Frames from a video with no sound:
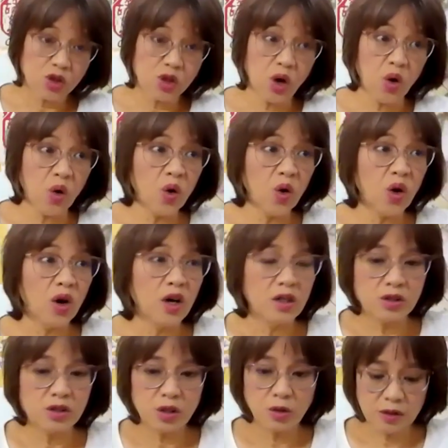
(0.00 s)

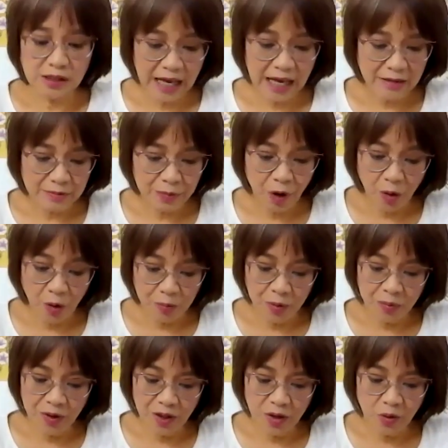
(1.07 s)
So that
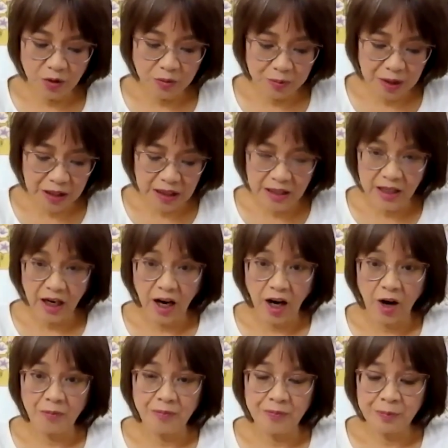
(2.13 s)
probably would be
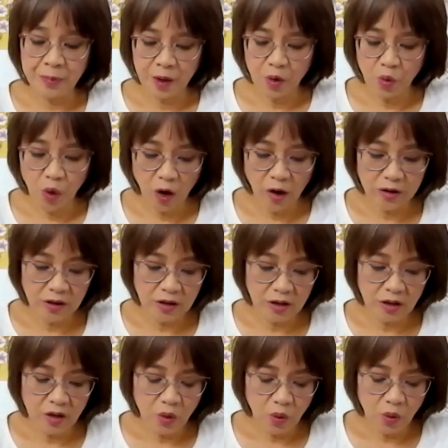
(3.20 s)
what
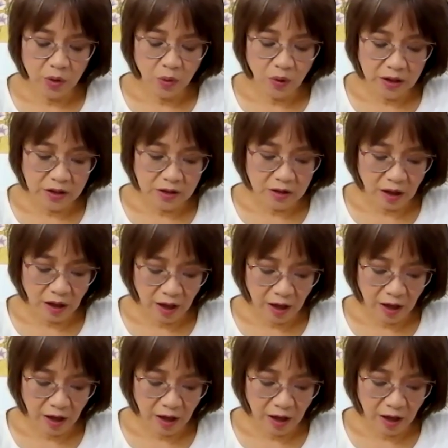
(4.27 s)
we will